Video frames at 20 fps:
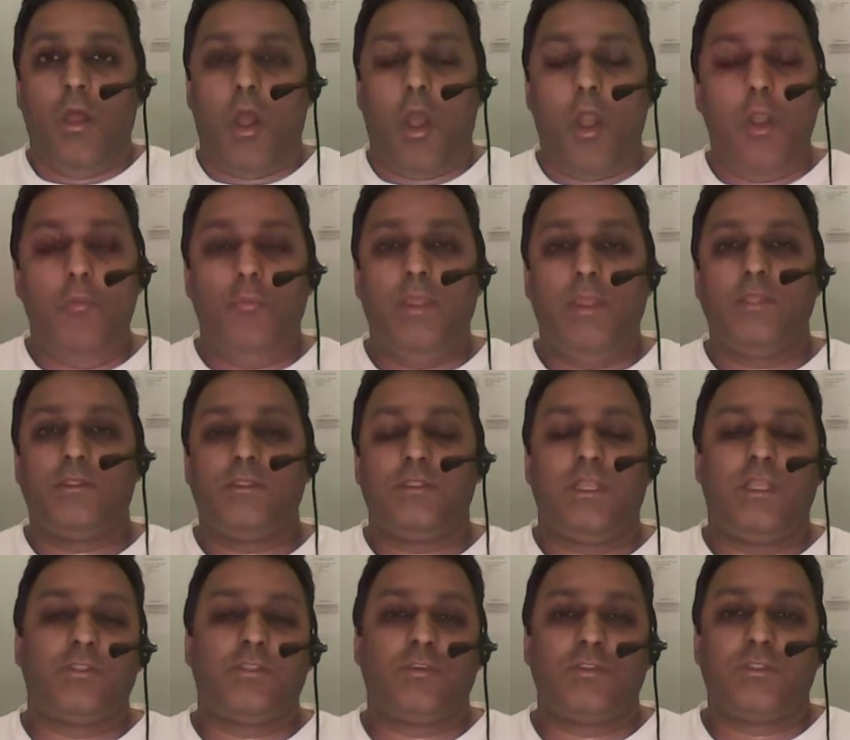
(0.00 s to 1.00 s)

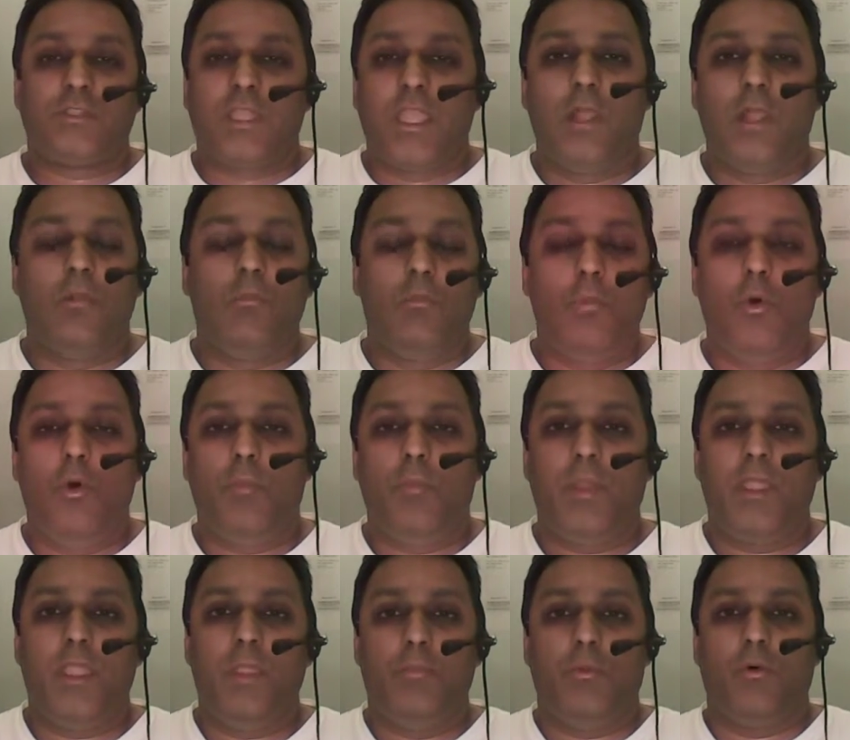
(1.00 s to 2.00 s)
Obesity is going to kill more
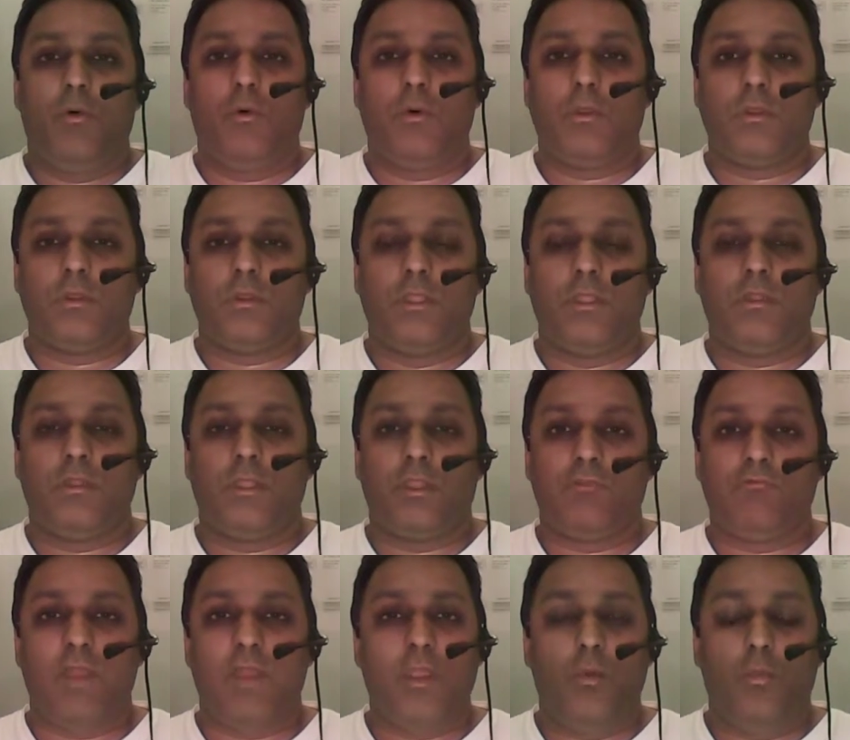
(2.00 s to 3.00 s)
people than the
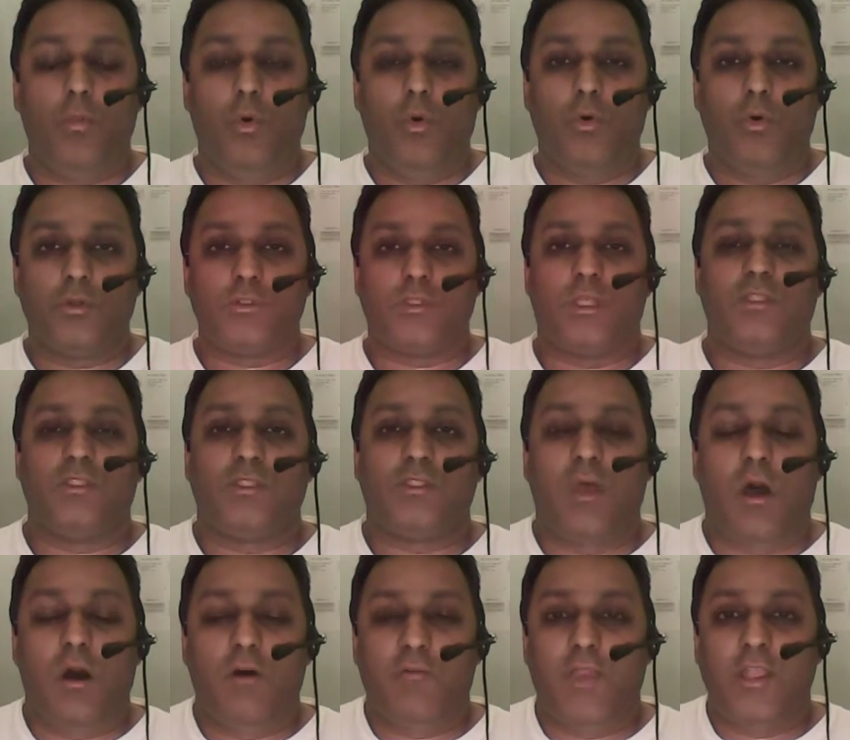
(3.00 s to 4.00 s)
Great Wars and
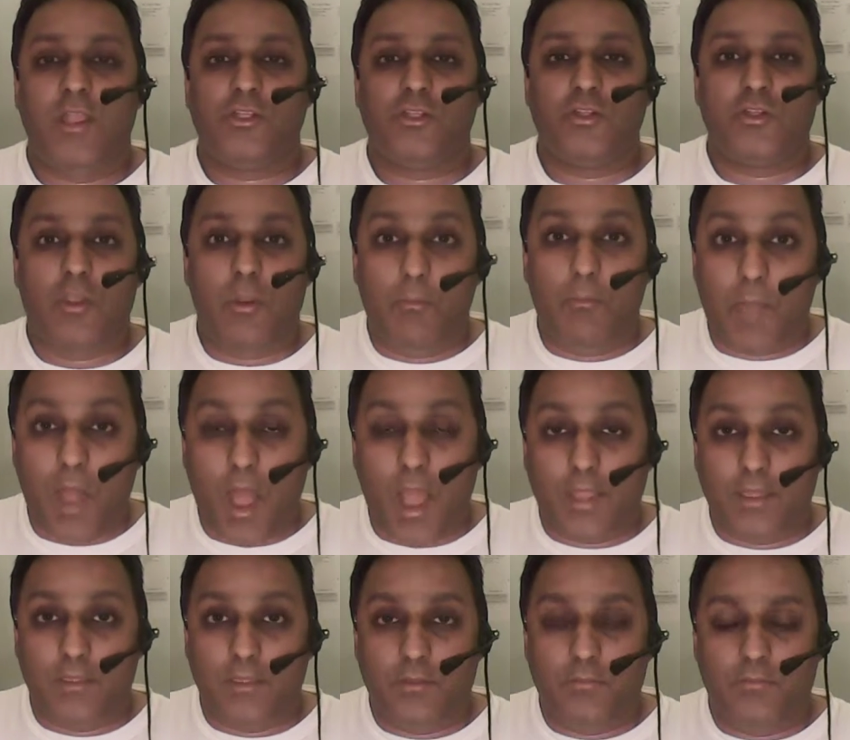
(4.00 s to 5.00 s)
starvation
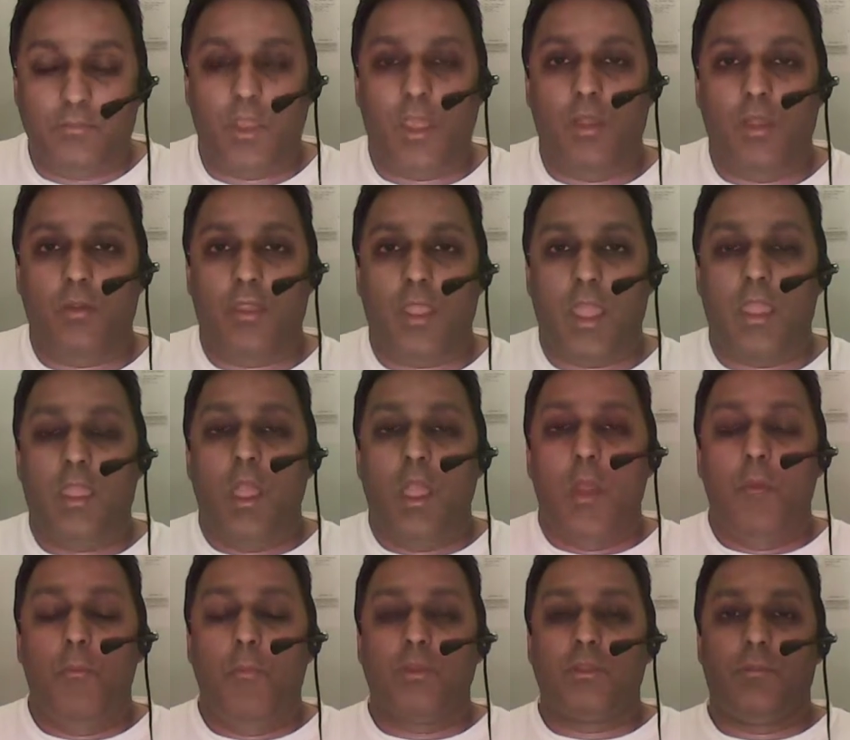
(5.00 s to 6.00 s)
combined. Okay?
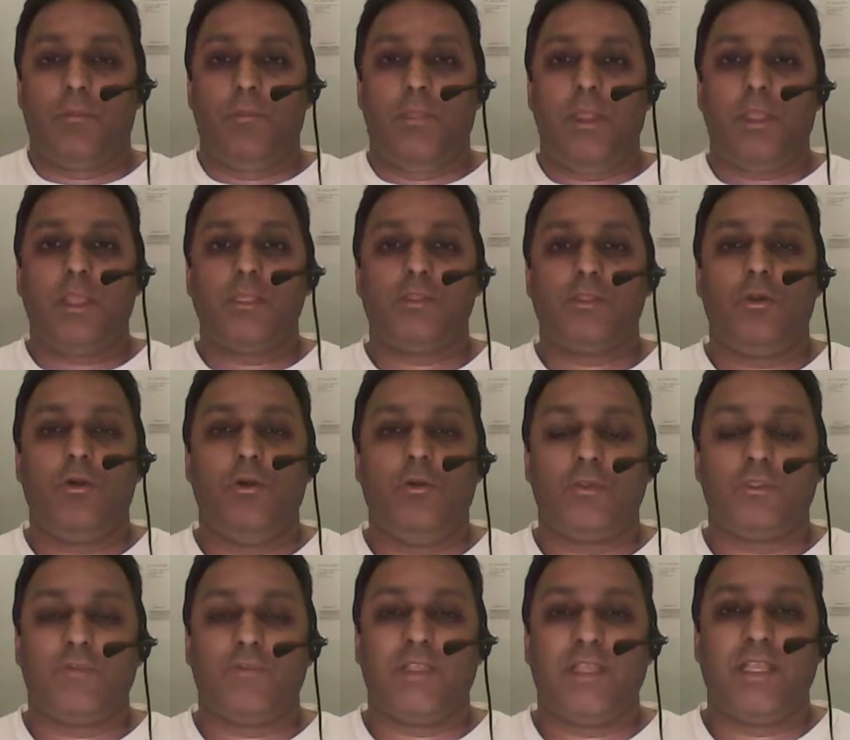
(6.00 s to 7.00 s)
But the biggest
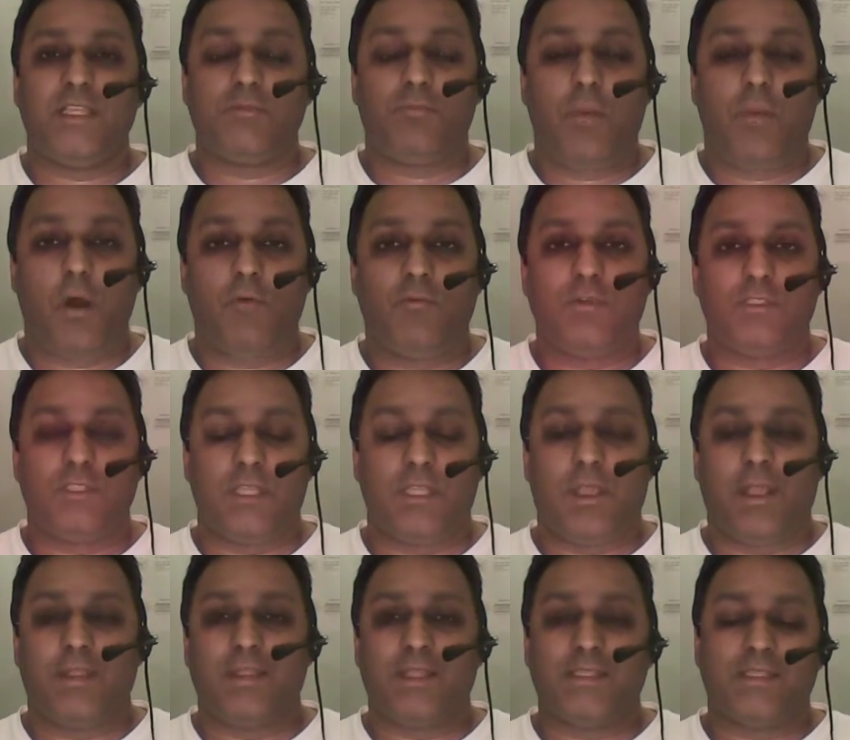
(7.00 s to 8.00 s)
cause of it is poverty,
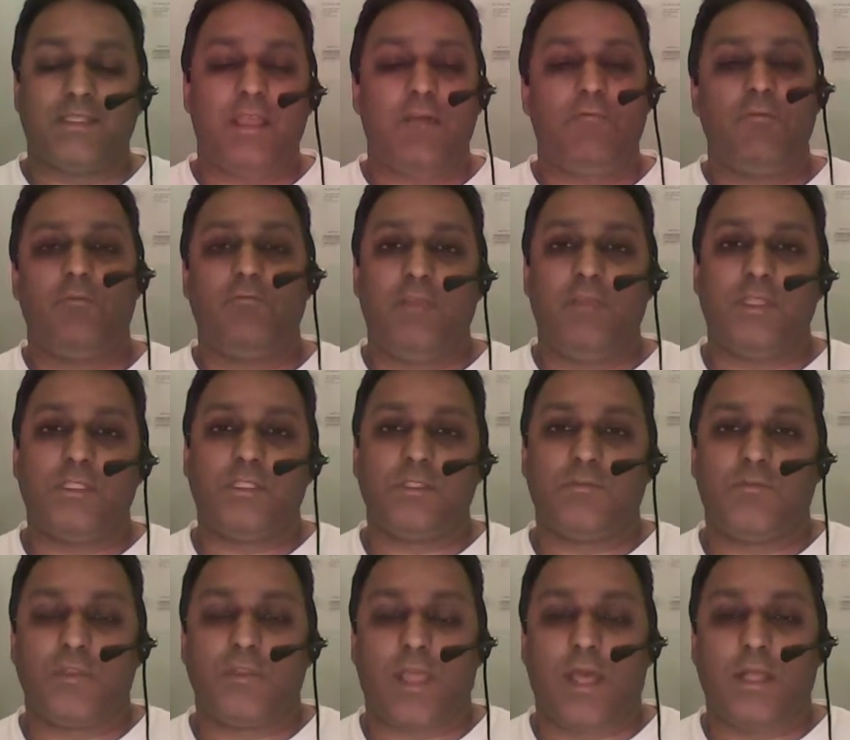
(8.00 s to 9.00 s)
and there's several
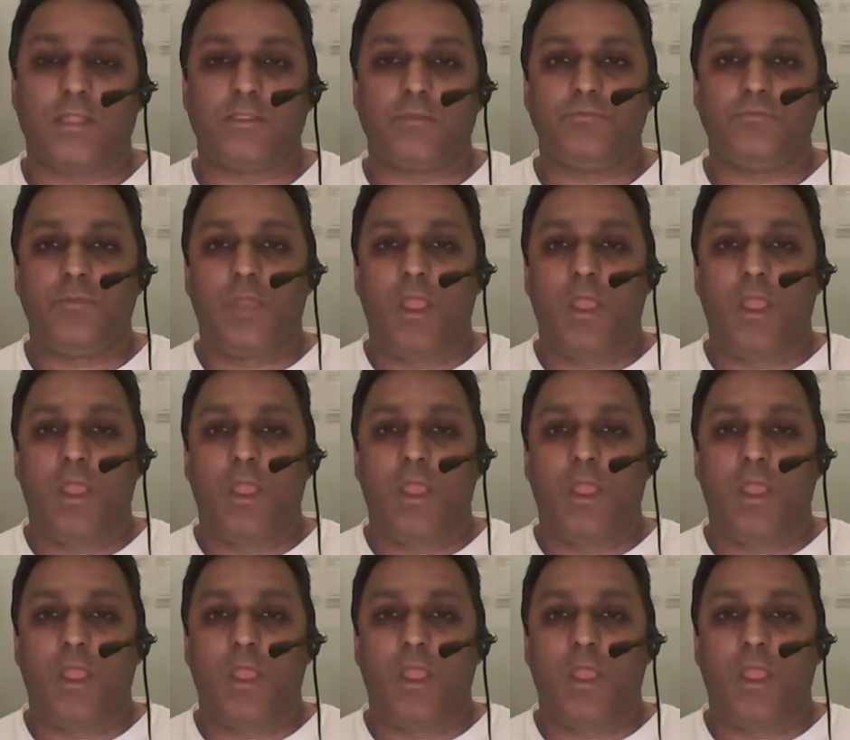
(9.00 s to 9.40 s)
reasons for that.